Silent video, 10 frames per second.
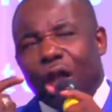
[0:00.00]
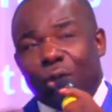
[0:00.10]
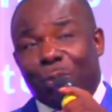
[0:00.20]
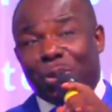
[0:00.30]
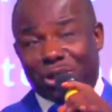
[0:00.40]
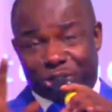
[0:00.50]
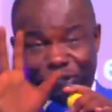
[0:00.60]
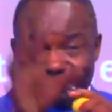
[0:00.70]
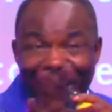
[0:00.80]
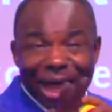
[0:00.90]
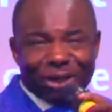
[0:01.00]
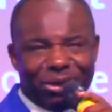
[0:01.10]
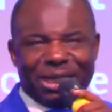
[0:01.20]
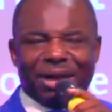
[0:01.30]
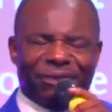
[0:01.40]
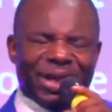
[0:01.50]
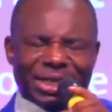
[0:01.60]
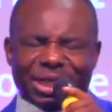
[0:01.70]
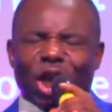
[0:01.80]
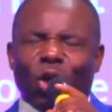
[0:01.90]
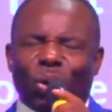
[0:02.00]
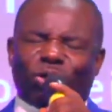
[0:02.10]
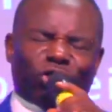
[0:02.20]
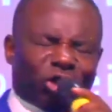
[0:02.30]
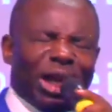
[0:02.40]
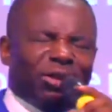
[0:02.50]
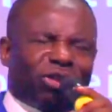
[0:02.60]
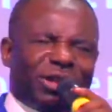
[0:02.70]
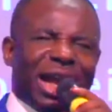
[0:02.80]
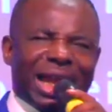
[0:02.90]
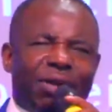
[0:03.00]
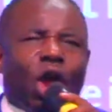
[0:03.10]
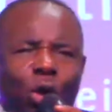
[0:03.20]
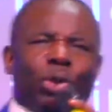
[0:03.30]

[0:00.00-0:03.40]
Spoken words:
We'll put a smile on their face. We'll change their life.